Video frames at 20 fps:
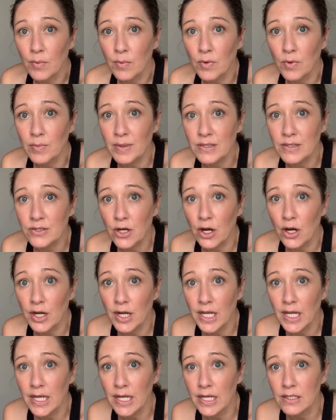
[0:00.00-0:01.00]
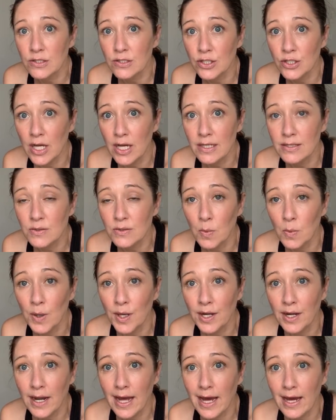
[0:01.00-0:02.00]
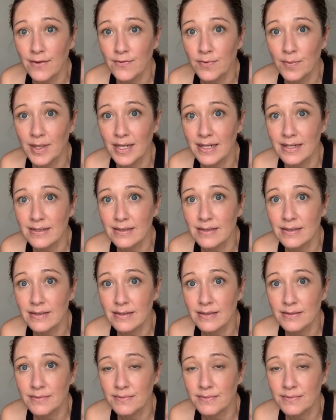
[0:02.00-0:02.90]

will be starting in just one and a half minutes.